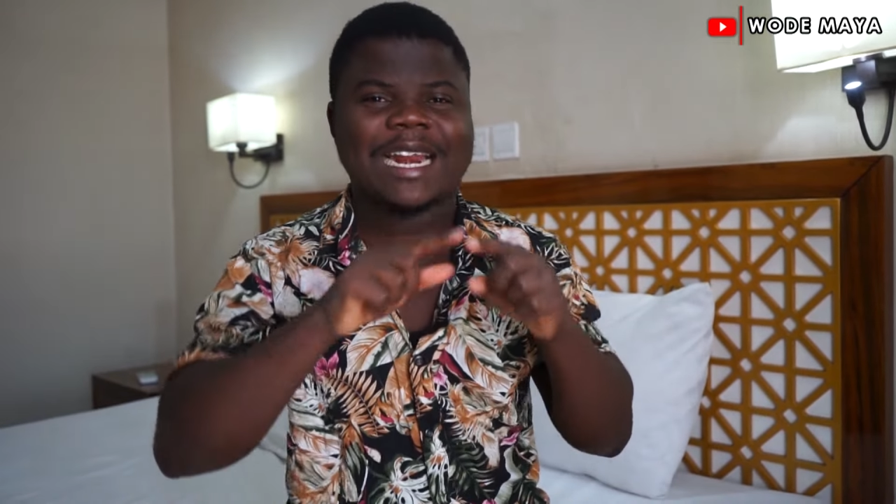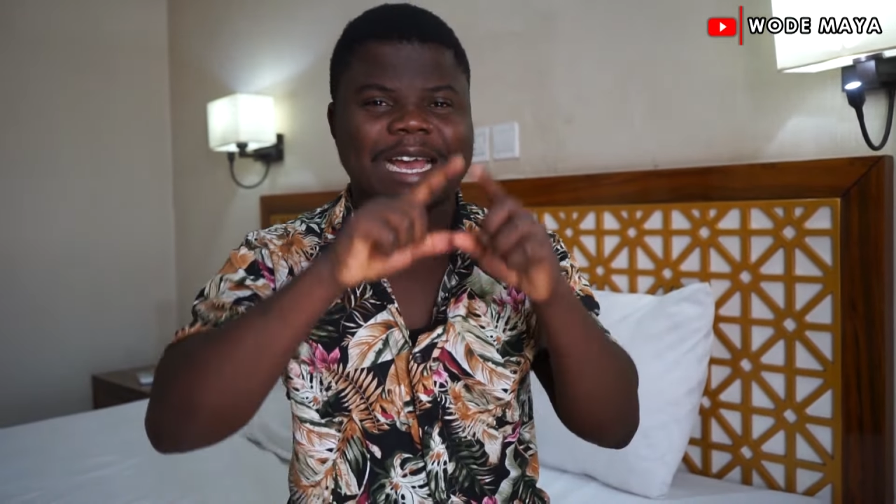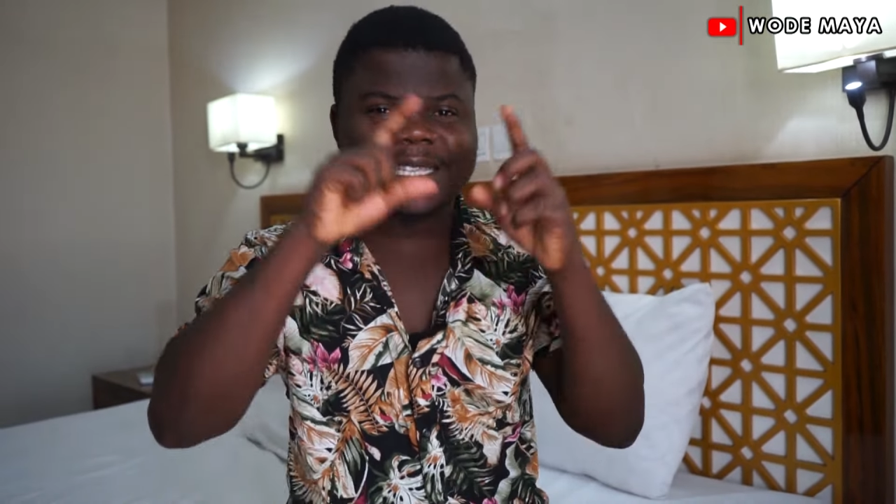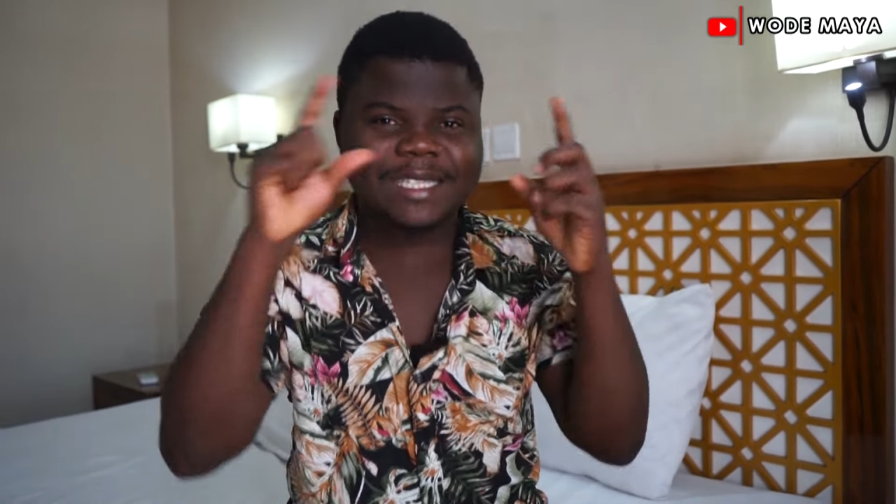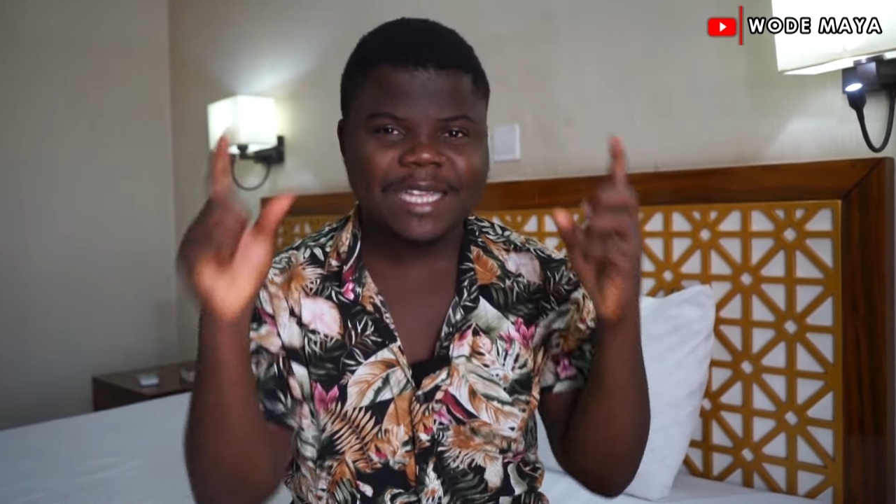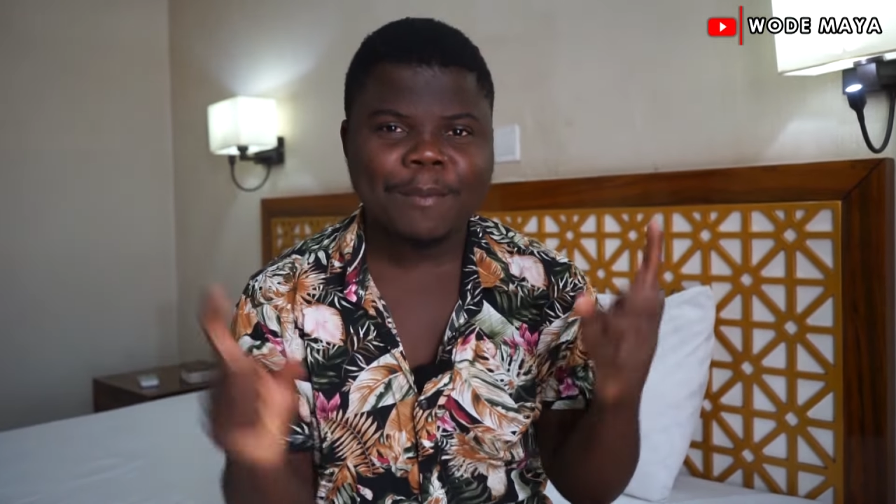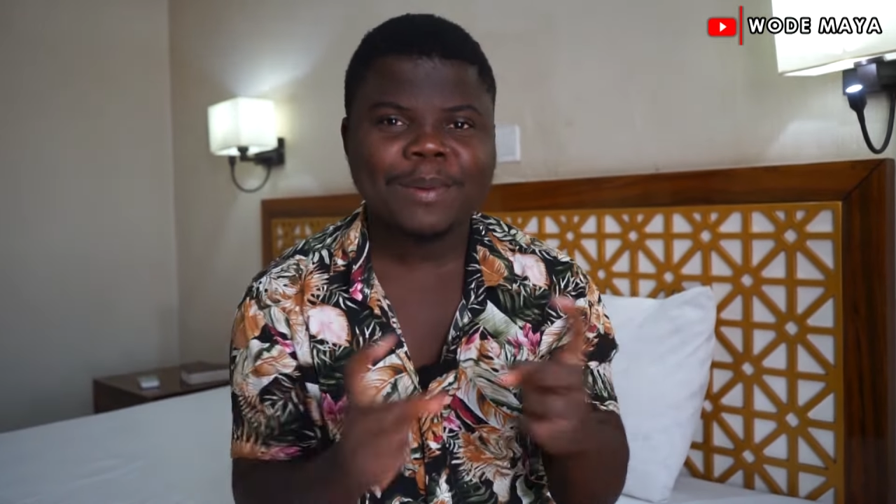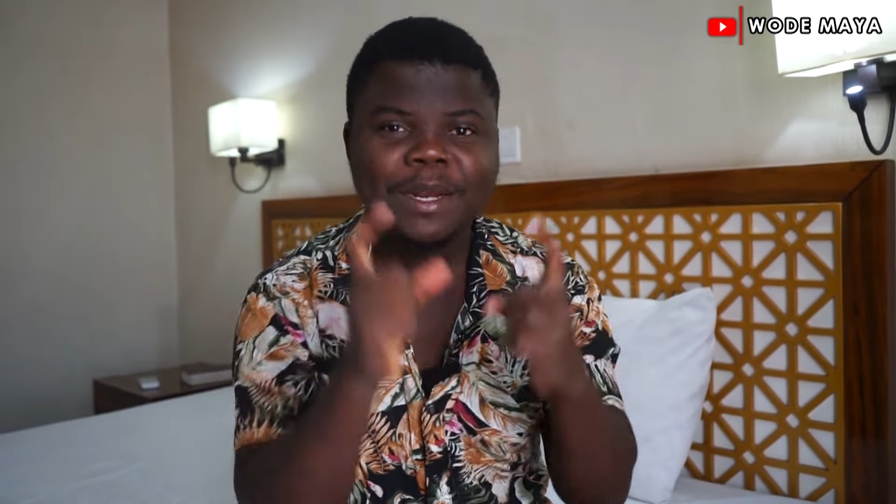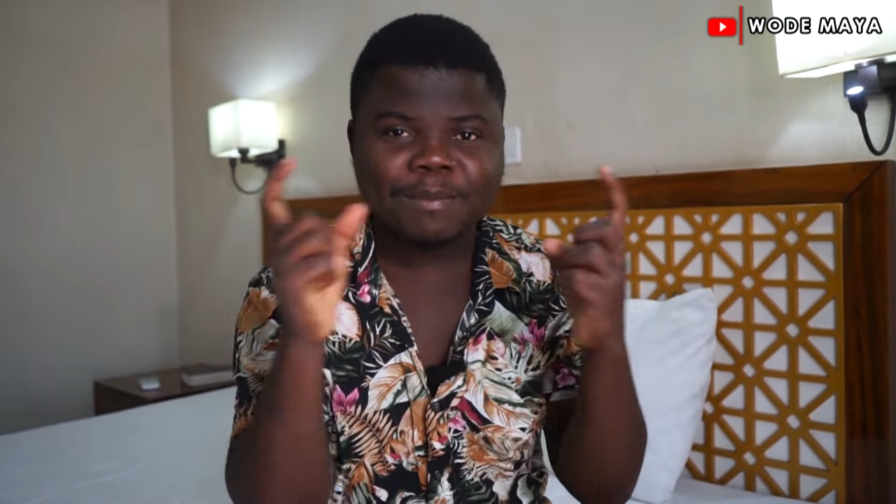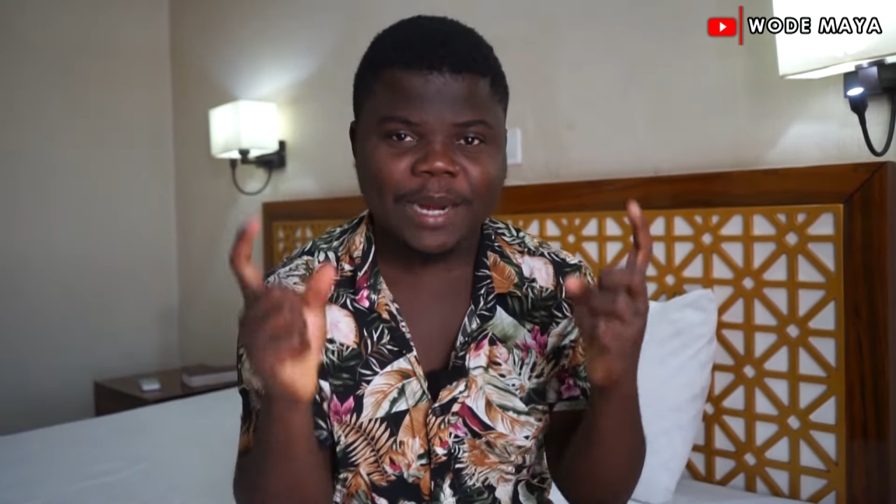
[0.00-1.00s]
an
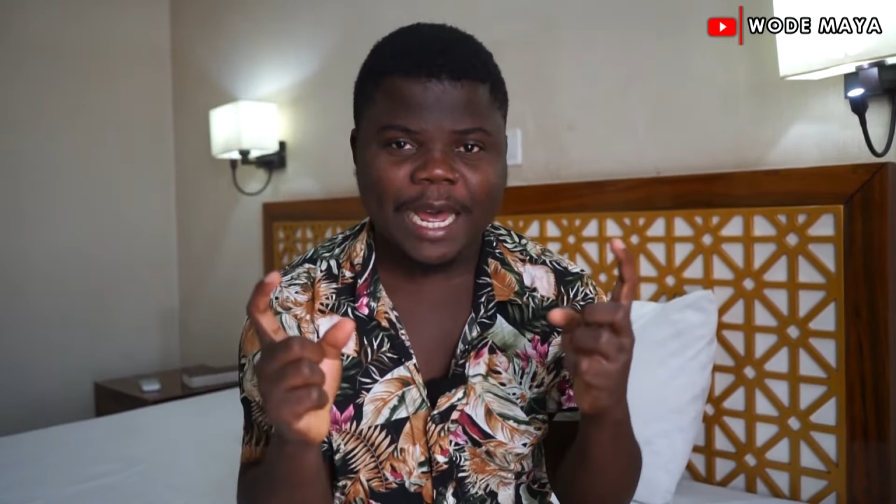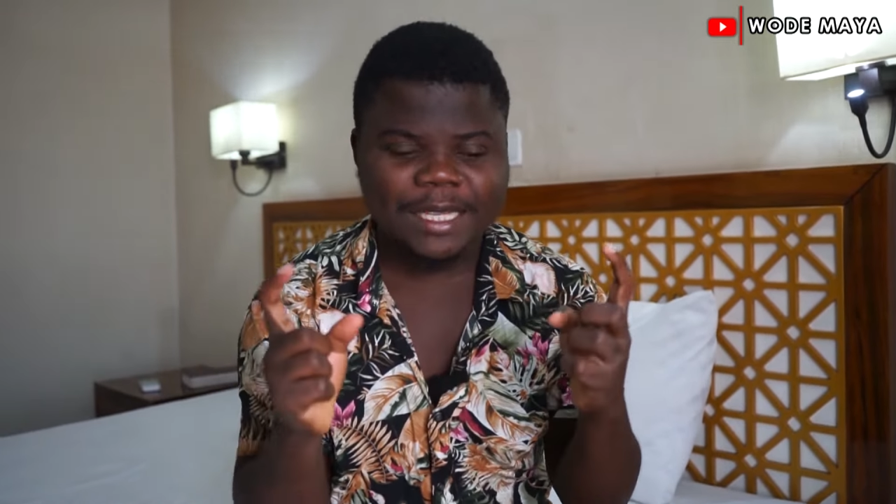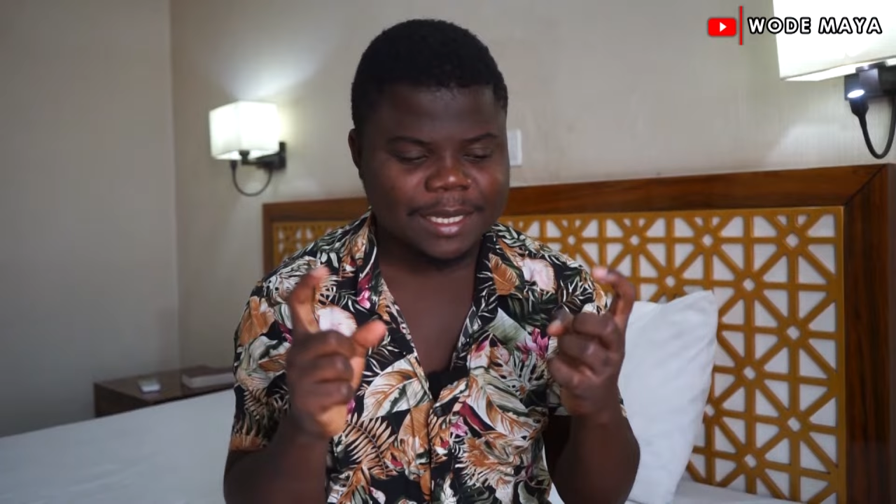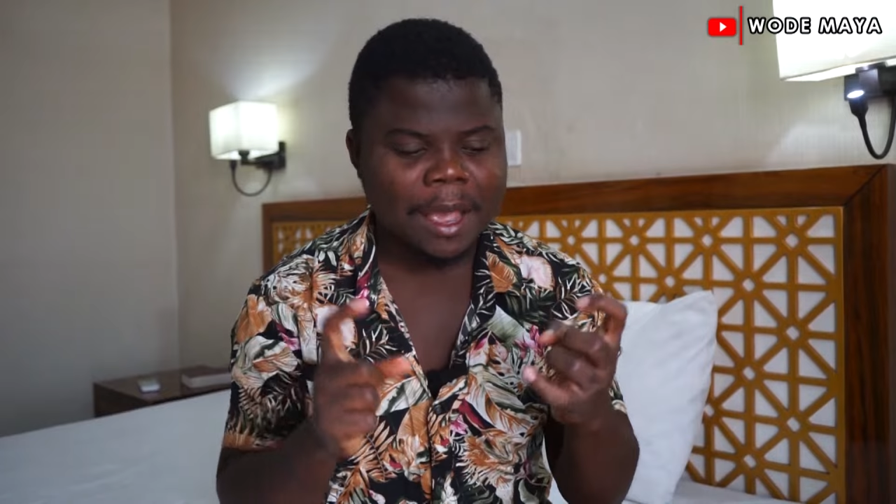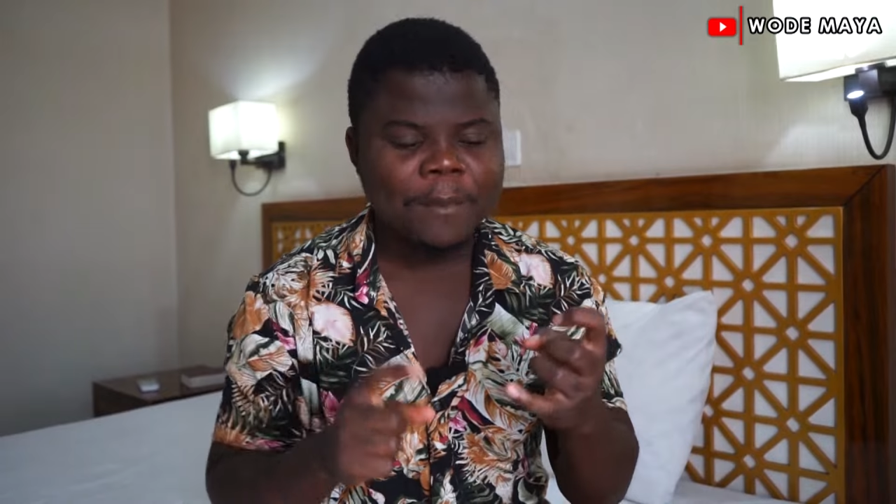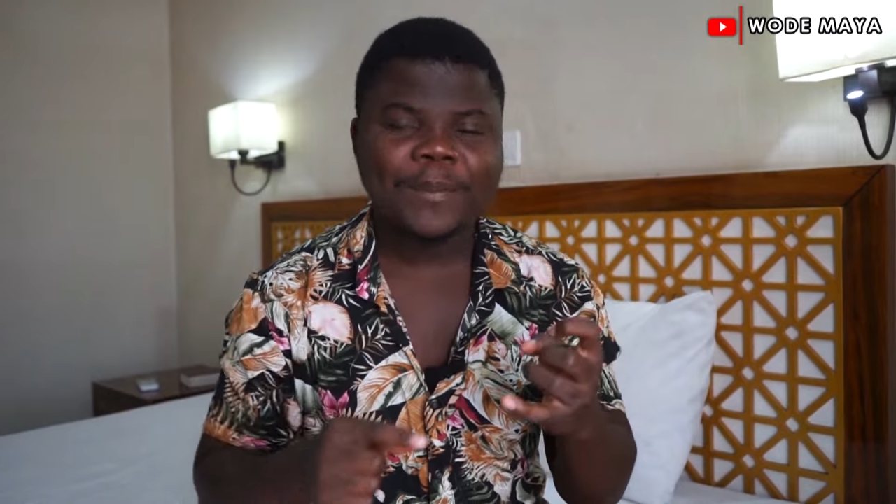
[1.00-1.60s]
assembling plant,